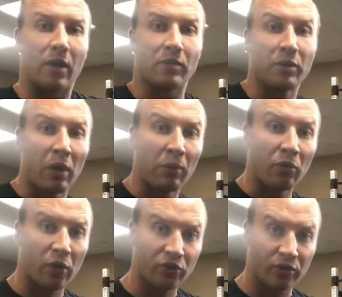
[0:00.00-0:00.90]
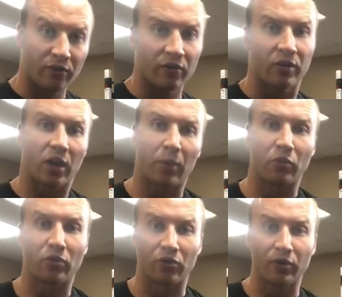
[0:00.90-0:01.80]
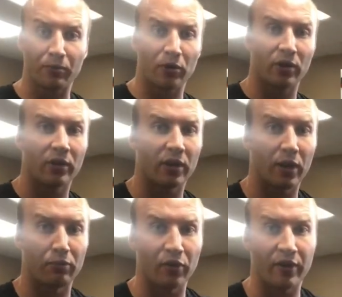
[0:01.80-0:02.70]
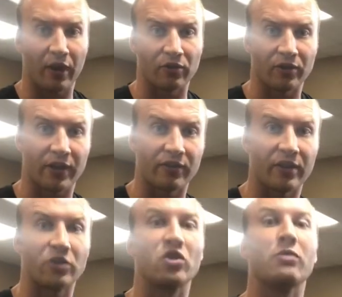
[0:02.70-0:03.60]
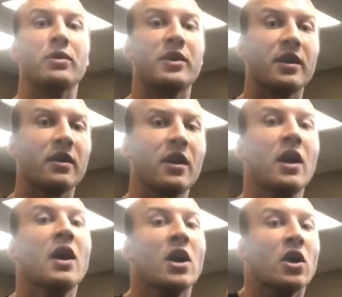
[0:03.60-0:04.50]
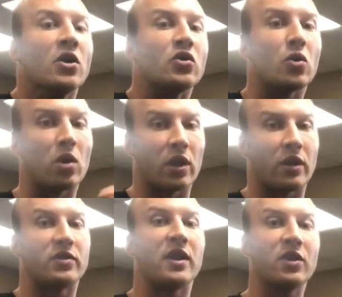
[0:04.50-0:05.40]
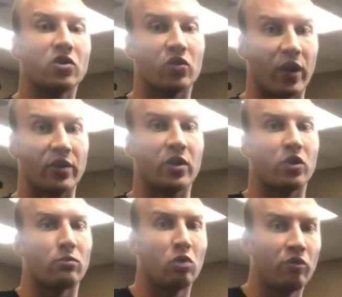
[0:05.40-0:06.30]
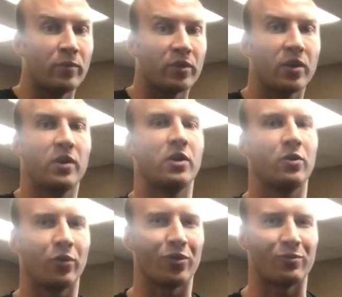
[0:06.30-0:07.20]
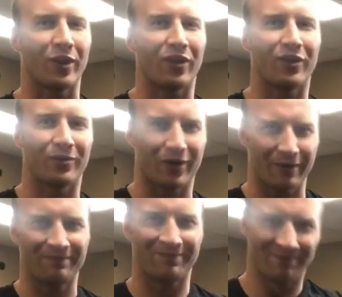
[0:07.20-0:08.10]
Email me with questions, but those are simple breathing exercises that you can begin to integrate your movement with your breath, okay?